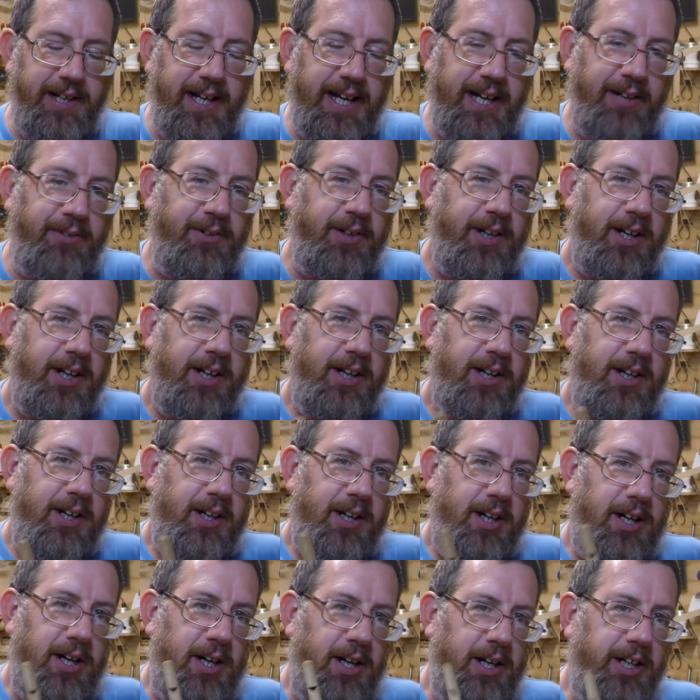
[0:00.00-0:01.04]
Now,
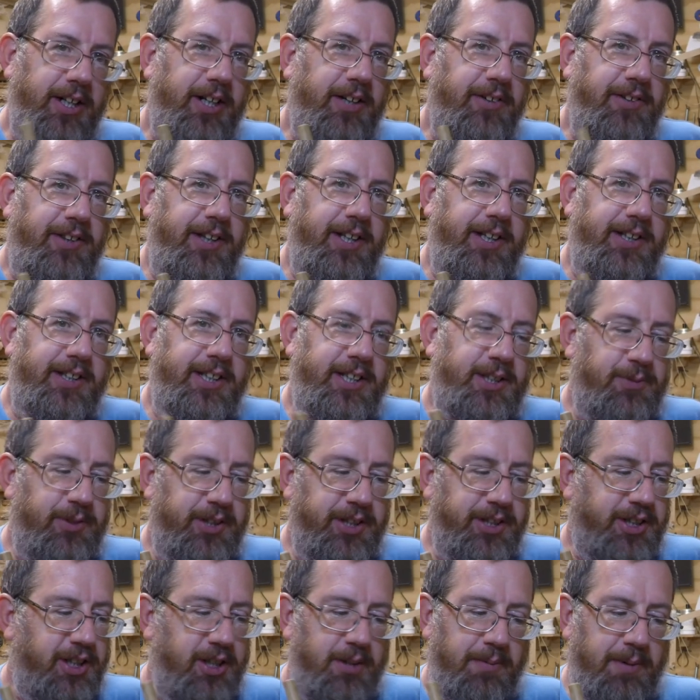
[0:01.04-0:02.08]
I don't think this one
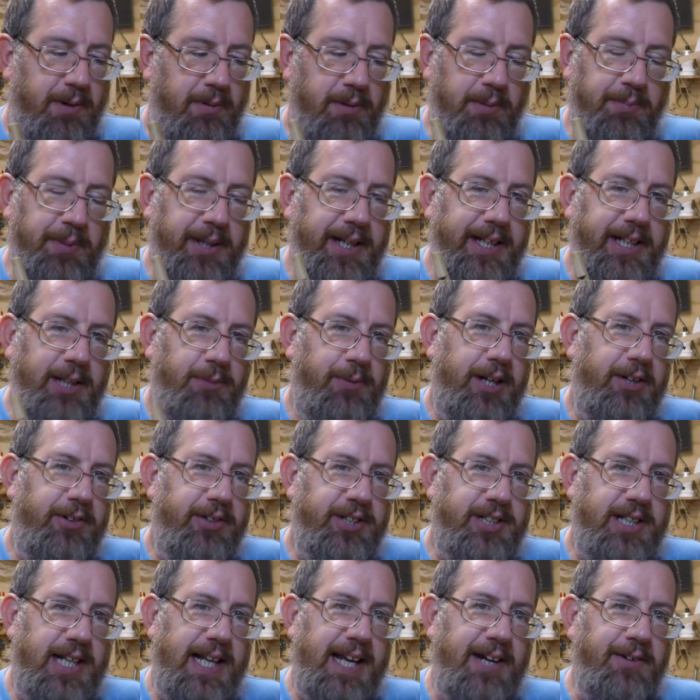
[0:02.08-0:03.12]
is going to probably be anywhere
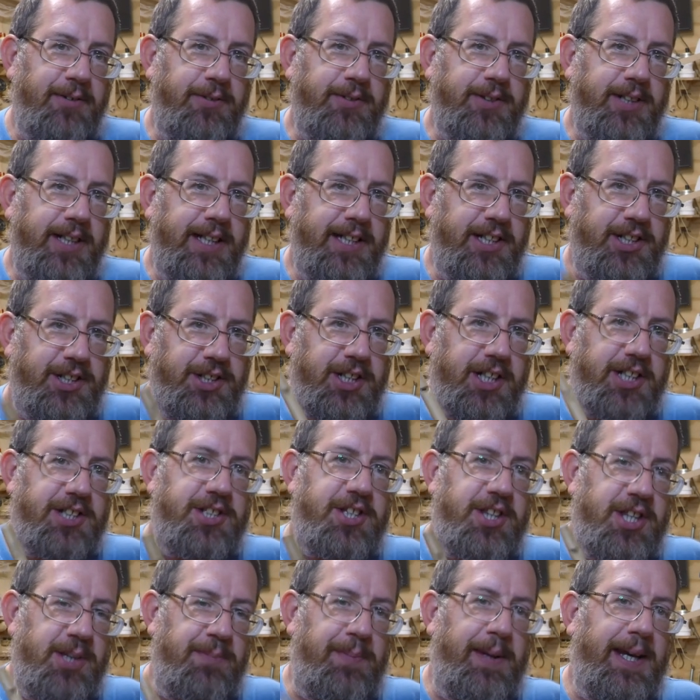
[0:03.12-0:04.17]
as loud. It's
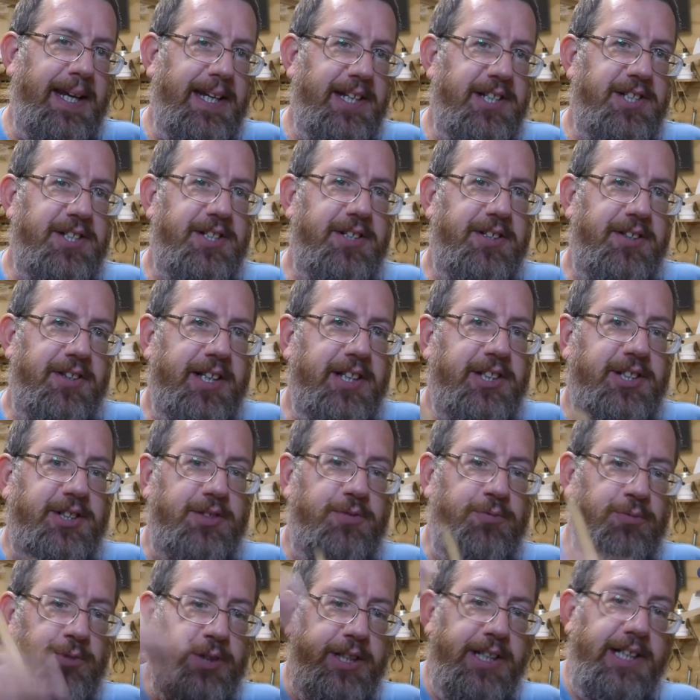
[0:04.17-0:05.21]
just the pitch that's
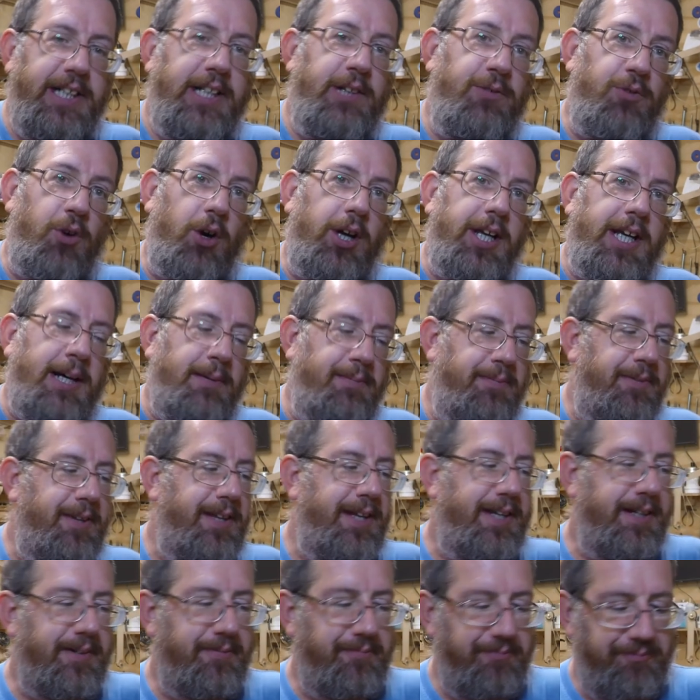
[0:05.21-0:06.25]
really right up
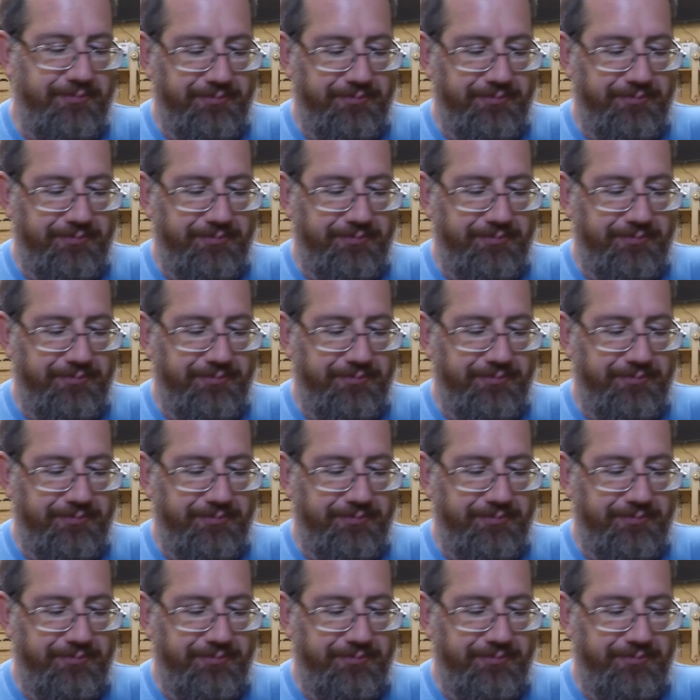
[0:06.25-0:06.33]
there.